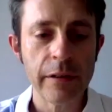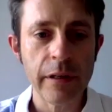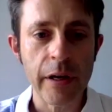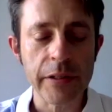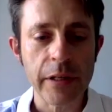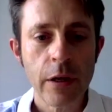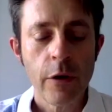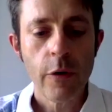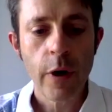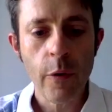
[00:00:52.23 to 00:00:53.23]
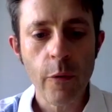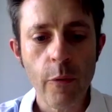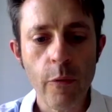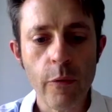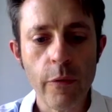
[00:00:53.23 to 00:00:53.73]
Guys, well,
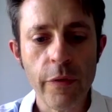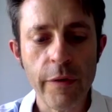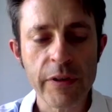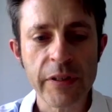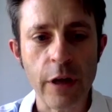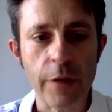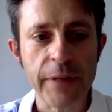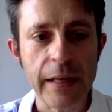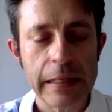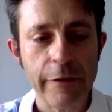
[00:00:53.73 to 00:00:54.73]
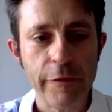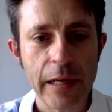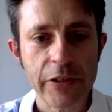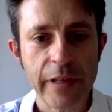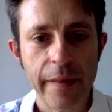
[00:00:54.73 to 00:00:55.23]
there isn't a lot of technical
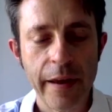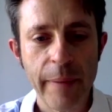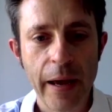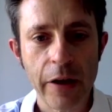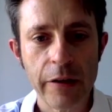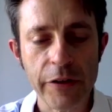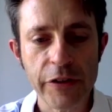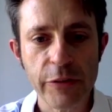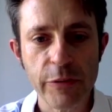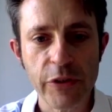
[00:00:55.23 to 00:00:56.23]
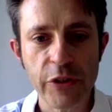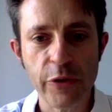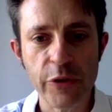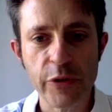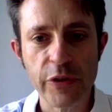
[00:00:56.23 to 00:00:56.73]
information out there about Colossus, which of
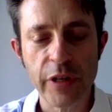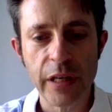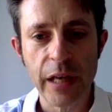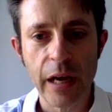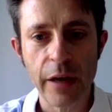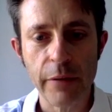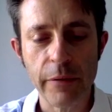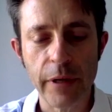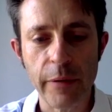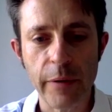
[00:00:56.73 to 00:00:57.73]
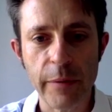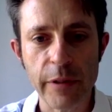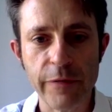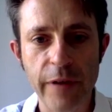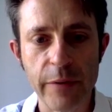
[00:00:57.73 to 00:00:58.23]
course is the uh, uh one of the
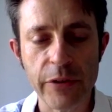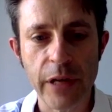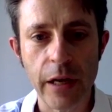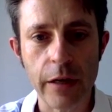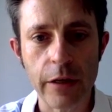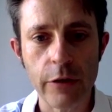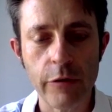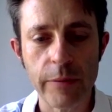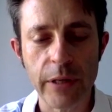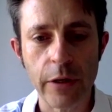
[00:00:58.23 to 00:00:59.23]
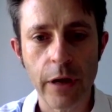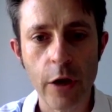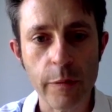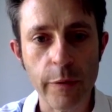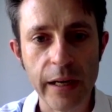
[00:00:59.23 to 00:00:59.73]
most famous uh, crypto
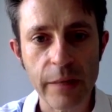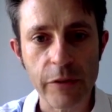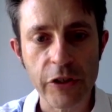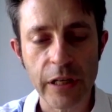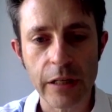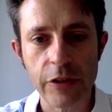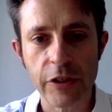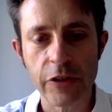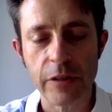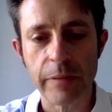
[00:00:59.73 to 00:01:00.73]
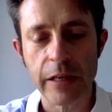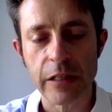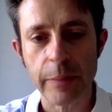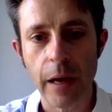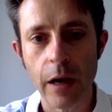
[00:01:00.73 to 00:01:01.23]
code breaking machines used at
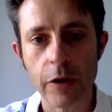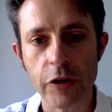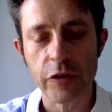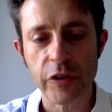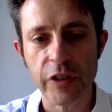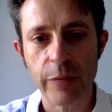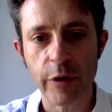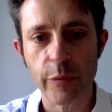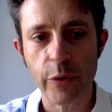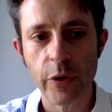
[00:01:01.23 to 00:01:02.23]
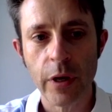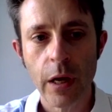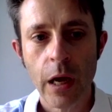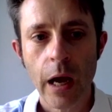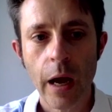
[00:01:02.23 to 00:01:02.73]
Bletchley Park the Second World War.
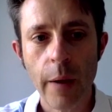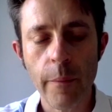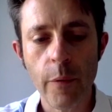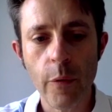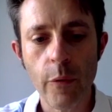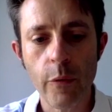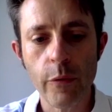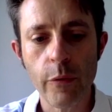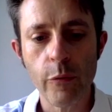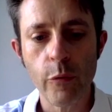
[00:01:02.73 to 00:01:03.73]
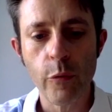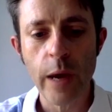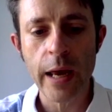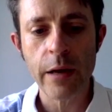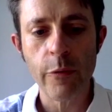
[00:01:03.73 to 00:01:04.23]
Um,
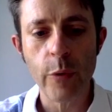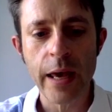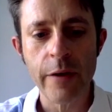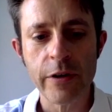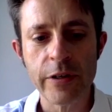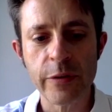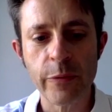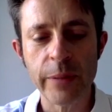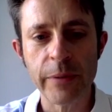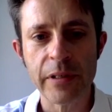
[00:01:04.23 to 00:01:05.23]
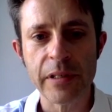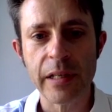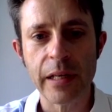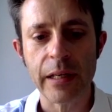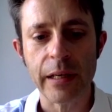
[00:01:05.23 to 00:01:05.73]
where where is William going to
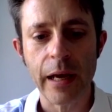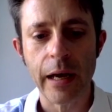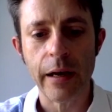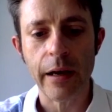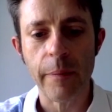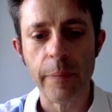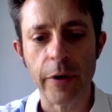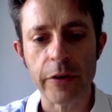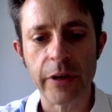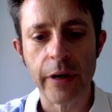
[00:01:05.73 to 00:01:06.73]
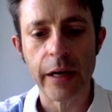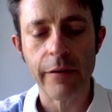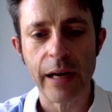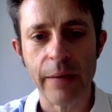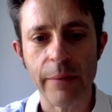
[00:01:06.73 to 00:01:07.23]
see uh, a block
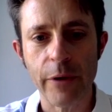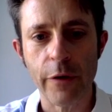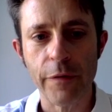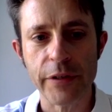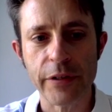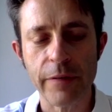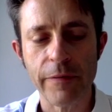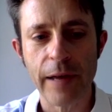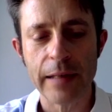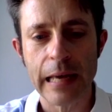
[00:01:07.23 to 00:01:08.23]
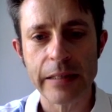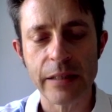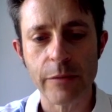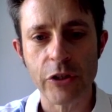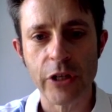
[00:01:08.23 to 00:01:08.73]
diagram of this fantastic
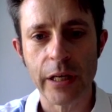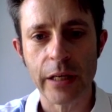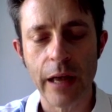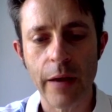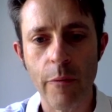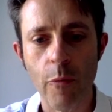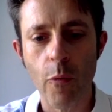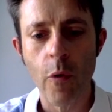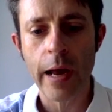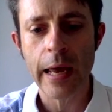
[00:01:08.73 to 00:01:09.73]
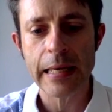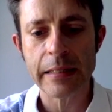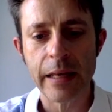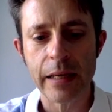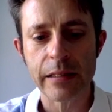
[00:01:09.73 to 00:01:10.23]
machine, and why
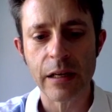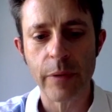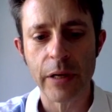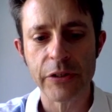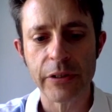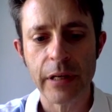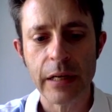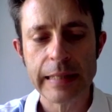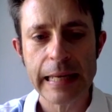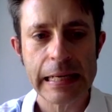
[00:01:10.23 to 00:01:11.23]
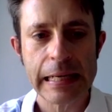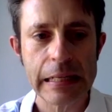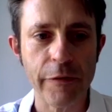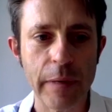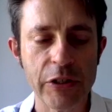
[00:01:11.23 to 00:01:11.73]
isn't there so much technical
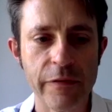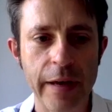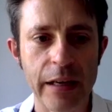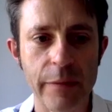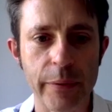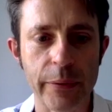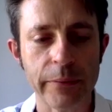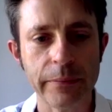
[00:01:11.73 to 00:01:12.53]
information available?